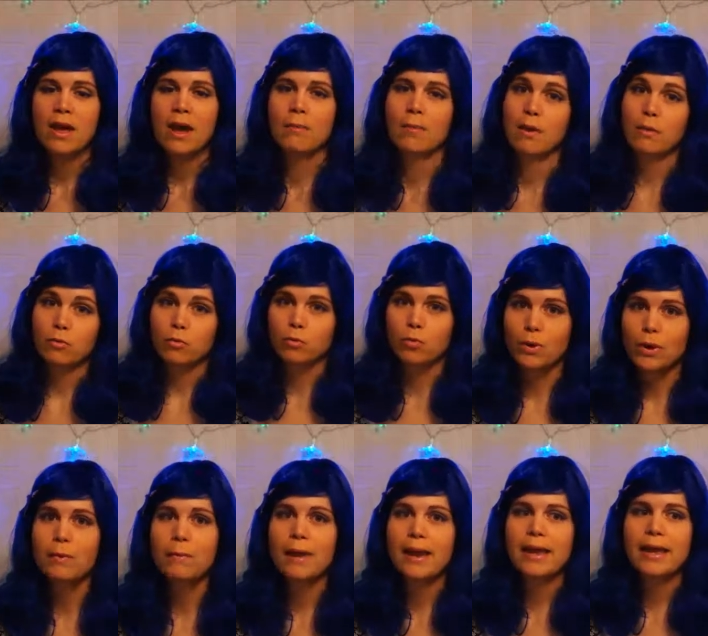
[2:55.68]
I mean, it was
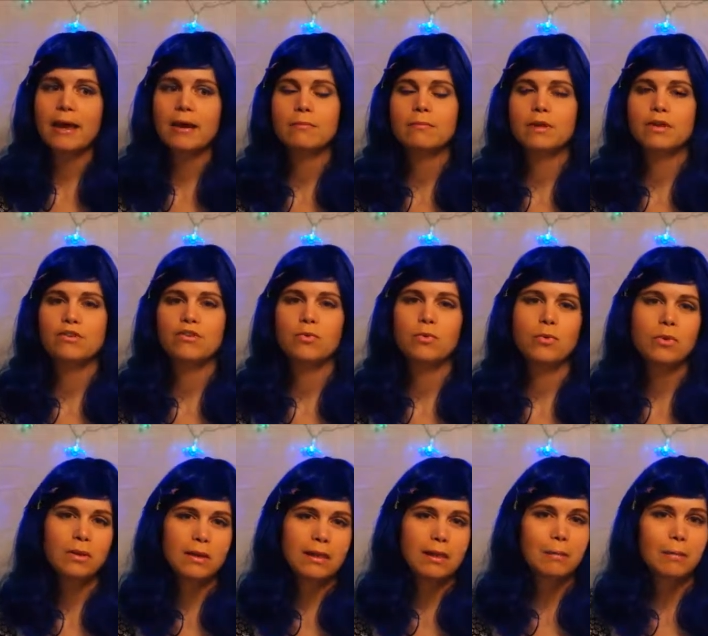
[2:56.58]
real makeup, but she would
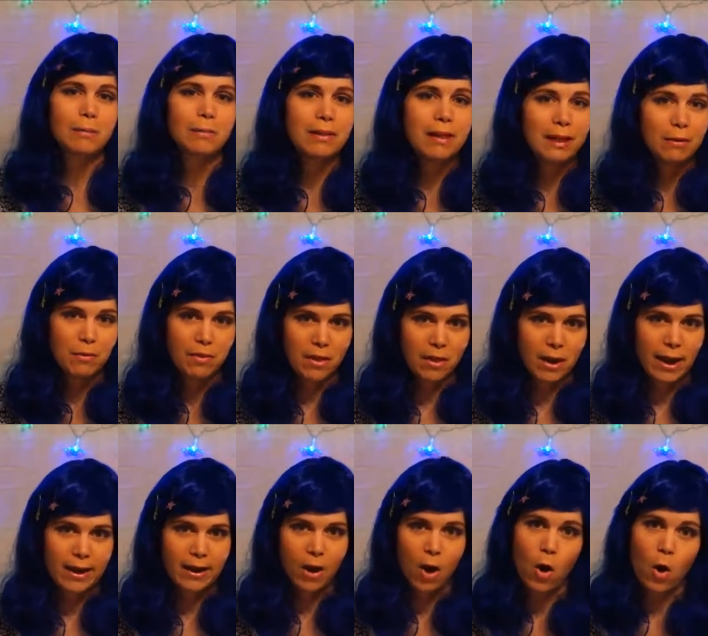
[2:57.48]
only let me play with it
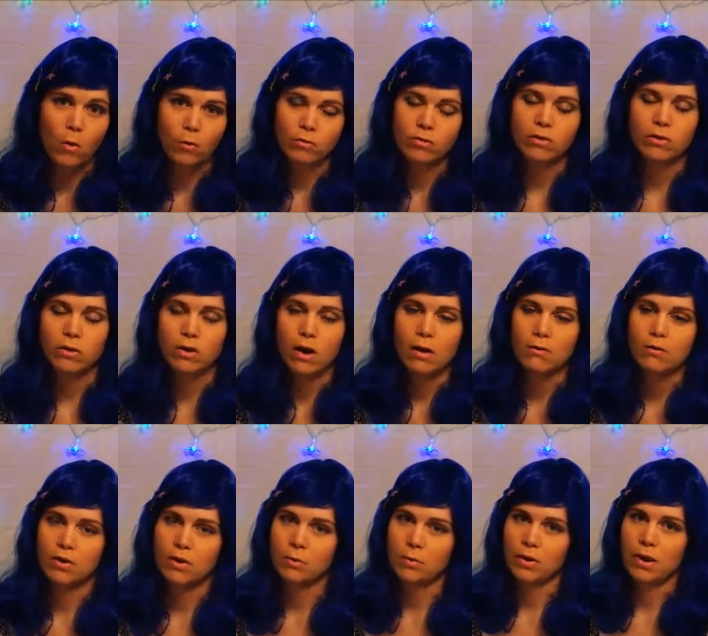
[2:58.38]
at home. She
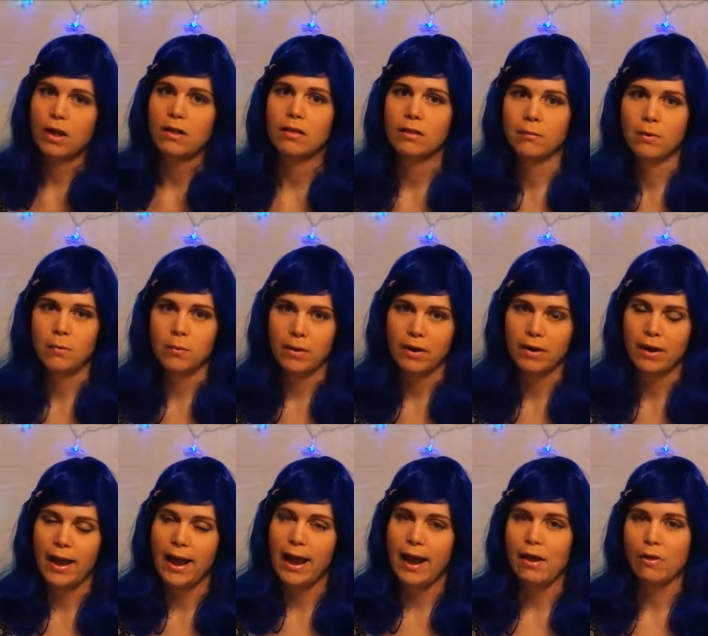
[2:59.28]
obviously would not let me wear
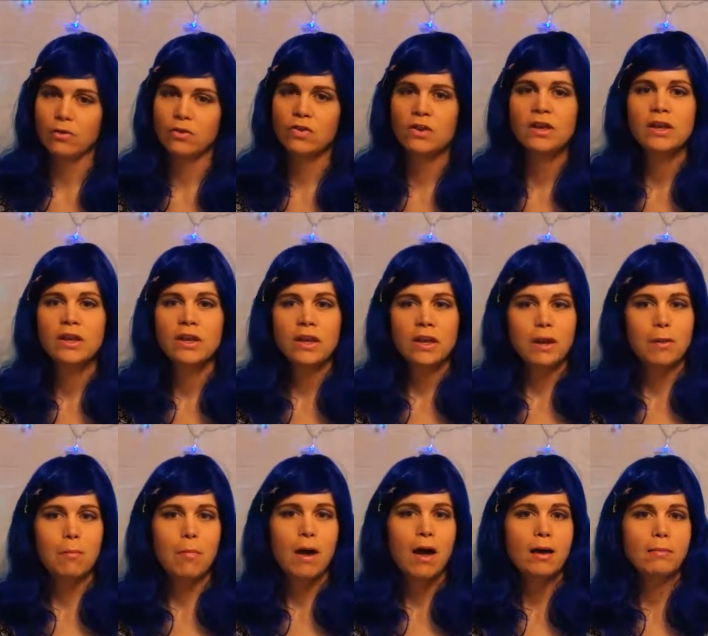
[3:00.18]
it out
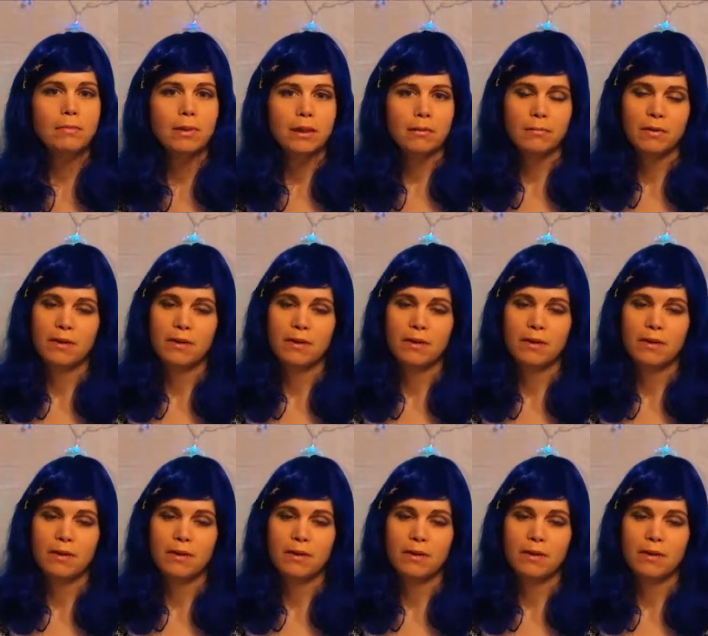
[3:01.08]
in public